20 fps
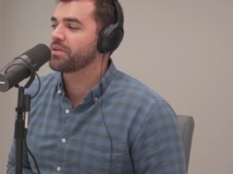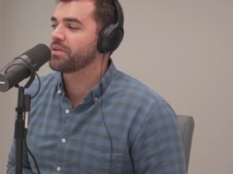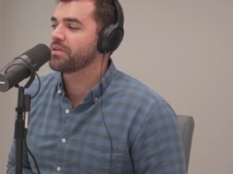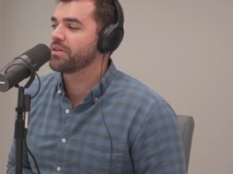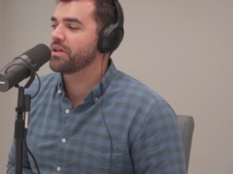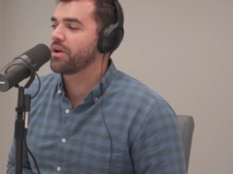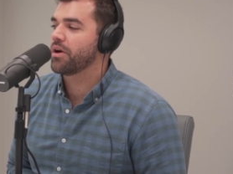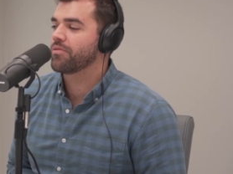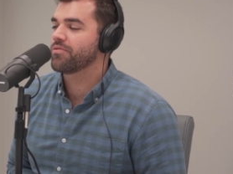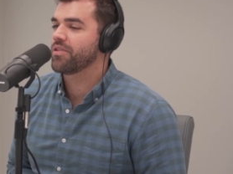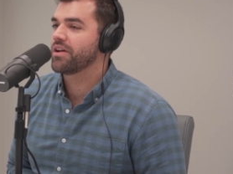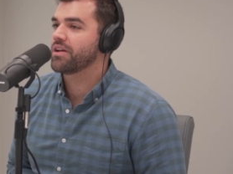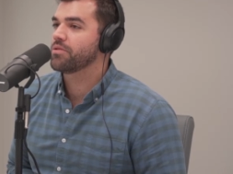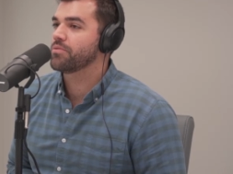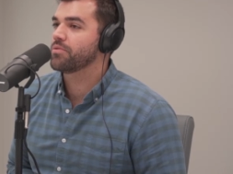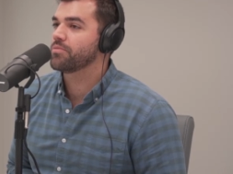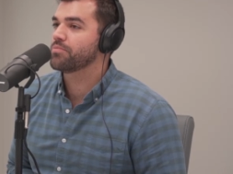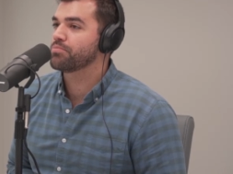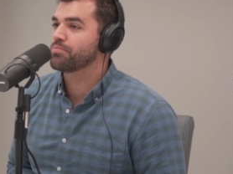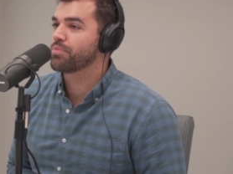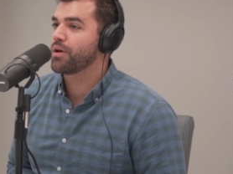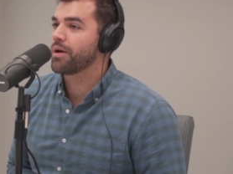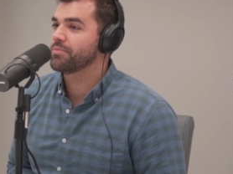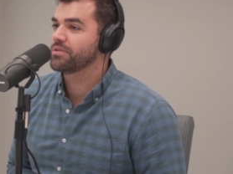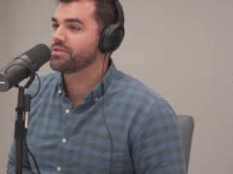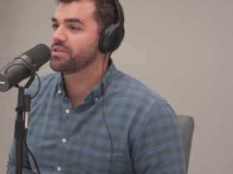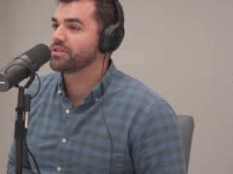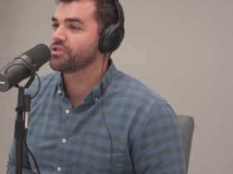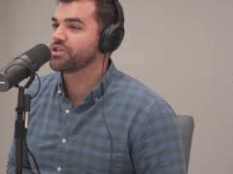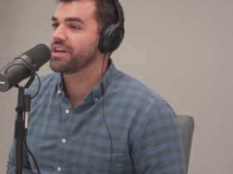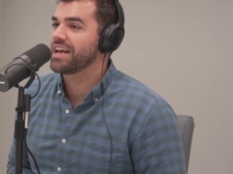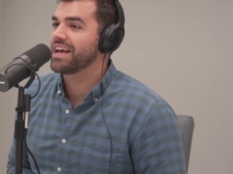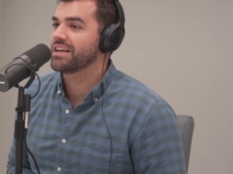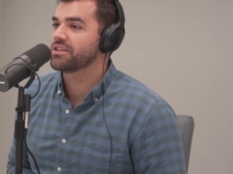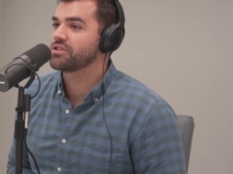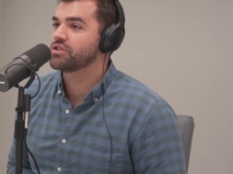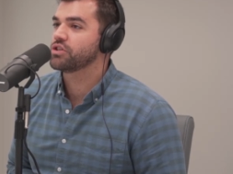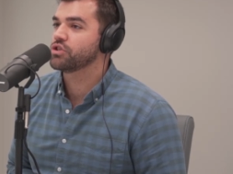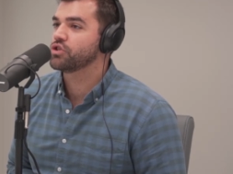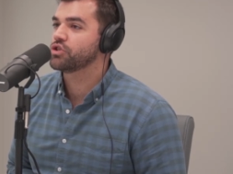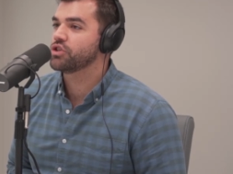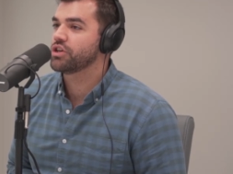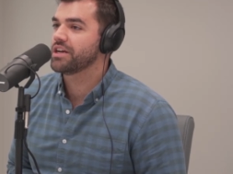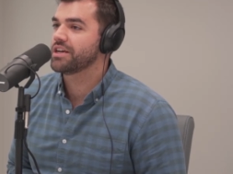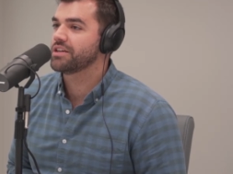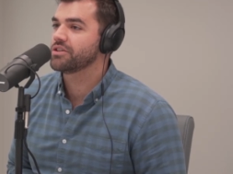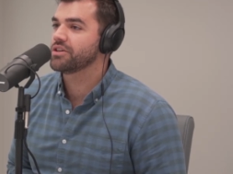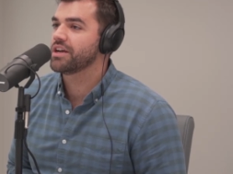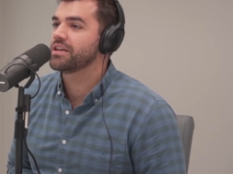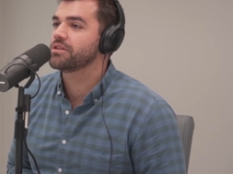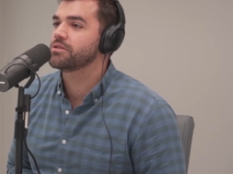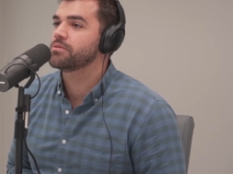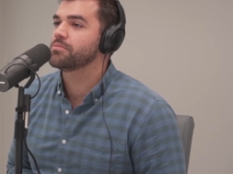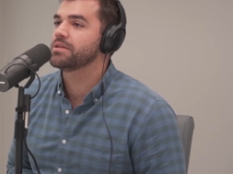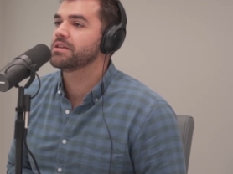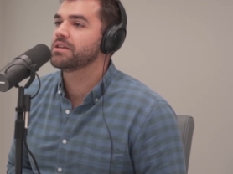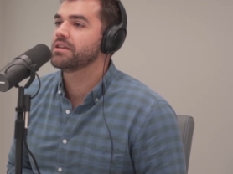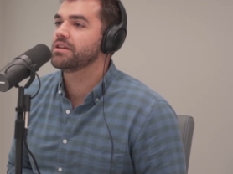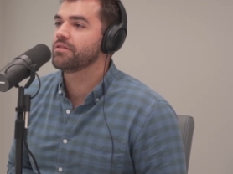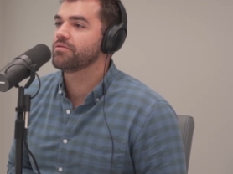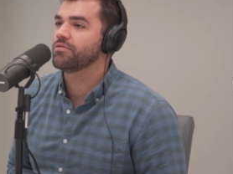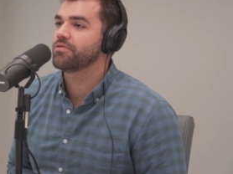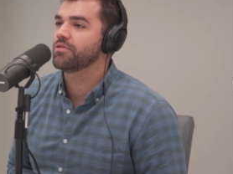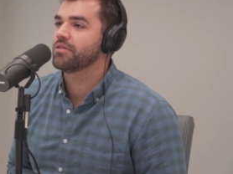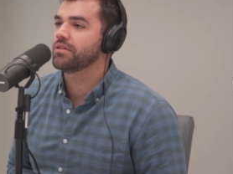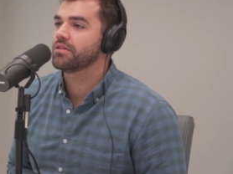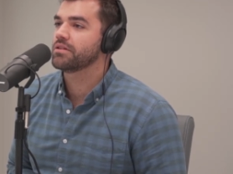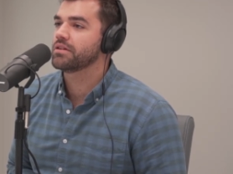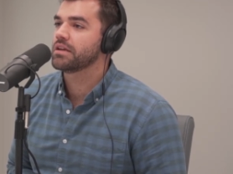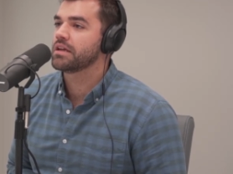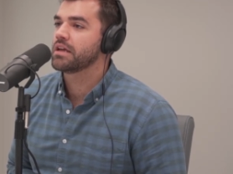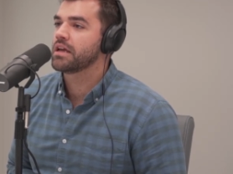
That our value proposition has to change. It has to be different.